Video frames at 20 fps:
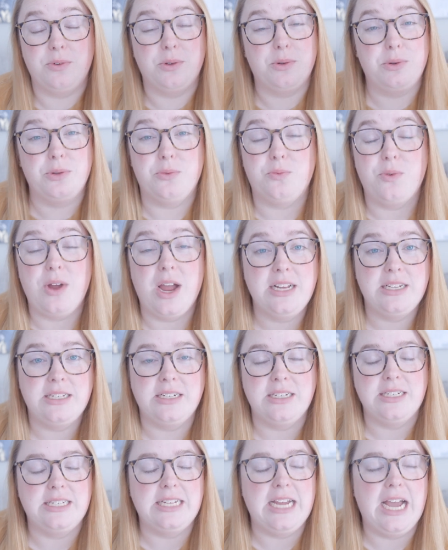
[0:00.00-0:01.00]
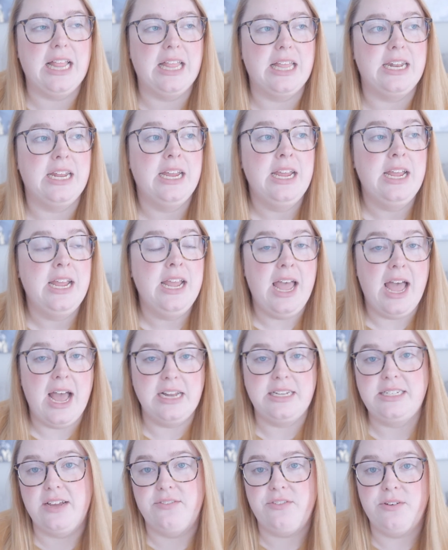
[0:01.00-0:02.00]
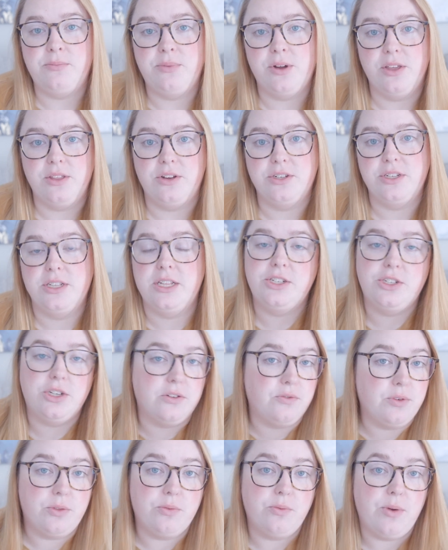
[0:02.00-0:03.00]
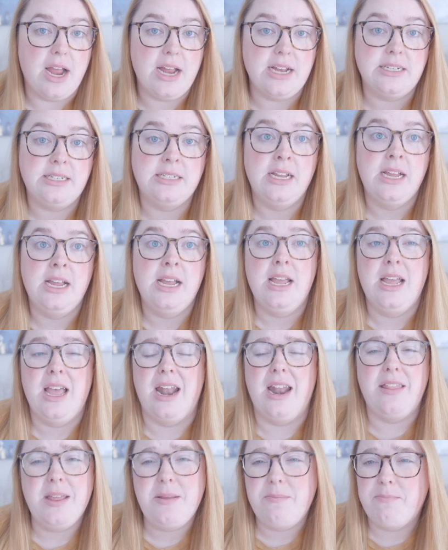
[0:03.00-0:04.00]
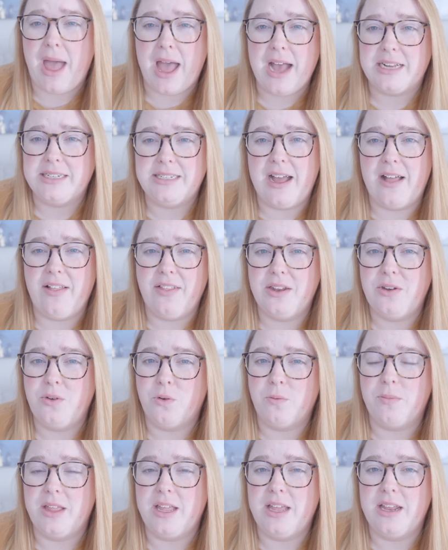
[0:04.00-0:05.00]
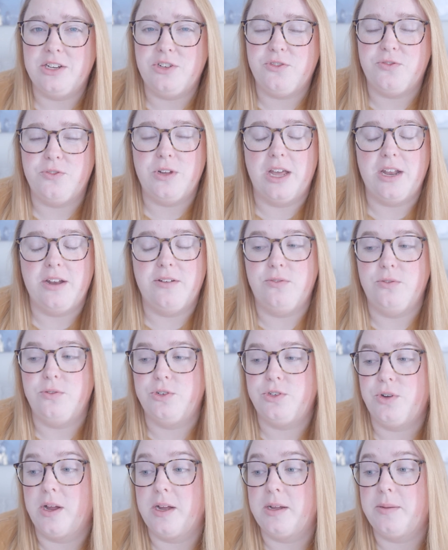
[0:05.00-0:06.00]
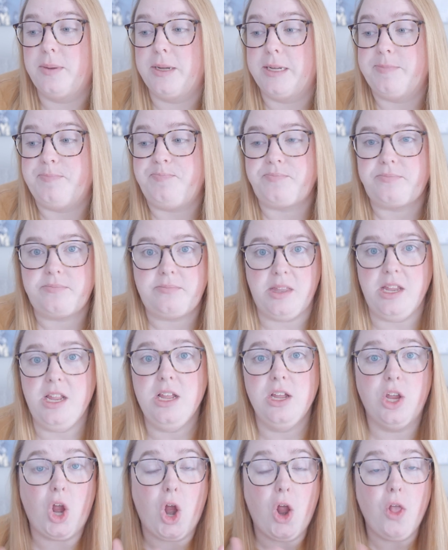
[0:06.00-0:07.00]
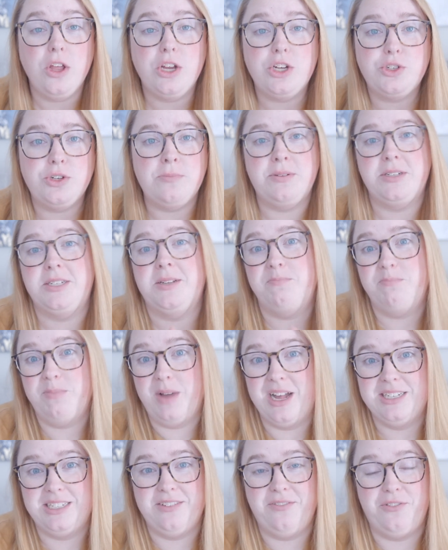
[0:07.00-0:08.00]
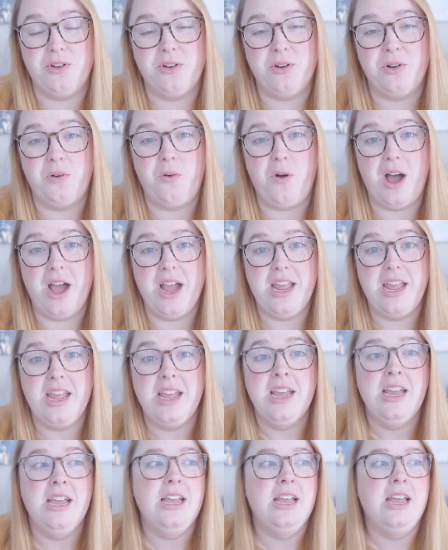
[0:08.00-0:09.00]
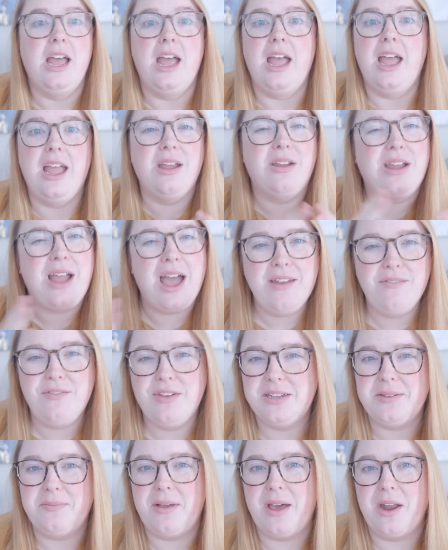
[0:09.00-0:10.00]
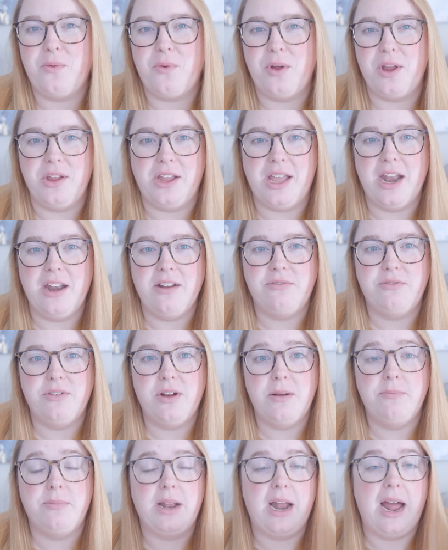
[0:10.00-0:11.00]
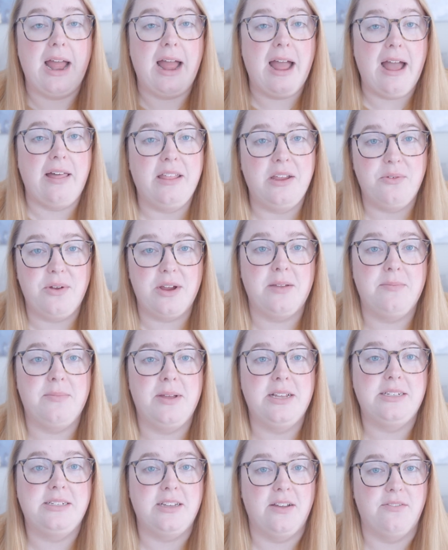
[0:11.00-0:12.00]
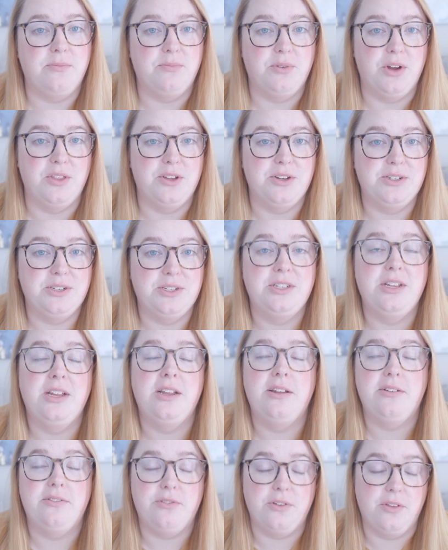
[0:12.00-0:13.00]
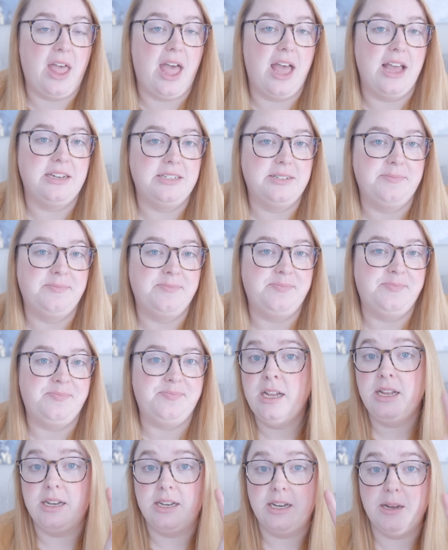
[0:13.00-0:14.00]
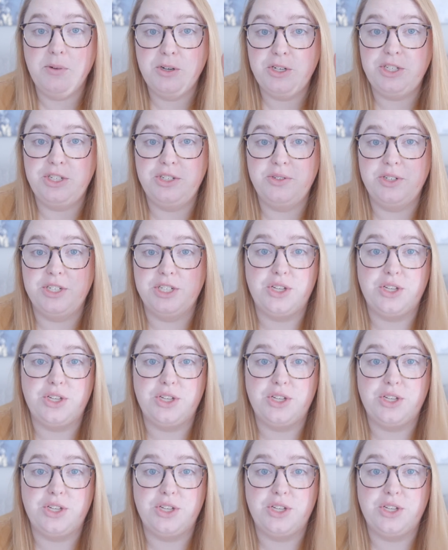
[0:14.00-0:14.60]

it with rice and a salad at Seven Brothers, and they serve with rice and I think mac salad normally at a food truck. But garlic shrimp is a must if you're in Hawaii. It kind of doesn't matter where you get it from, but I highly recommend Seven Brothers for that. Number 2 is